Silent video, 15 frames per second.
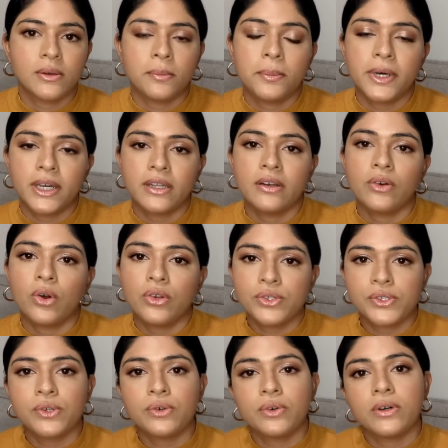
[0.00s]
but
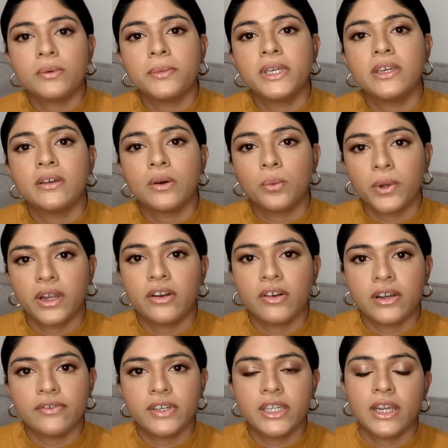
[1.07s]
also being aware
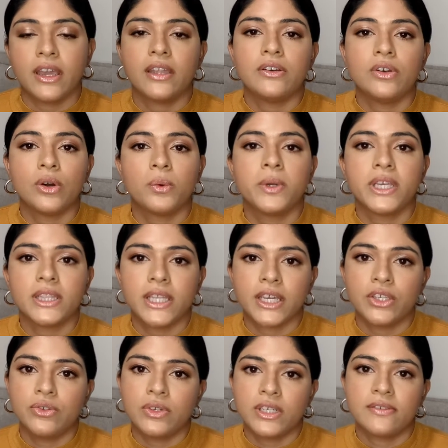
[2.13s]
of it and knowing that
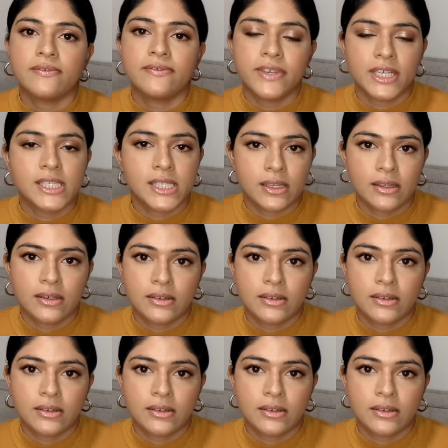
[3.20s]
you can fix it.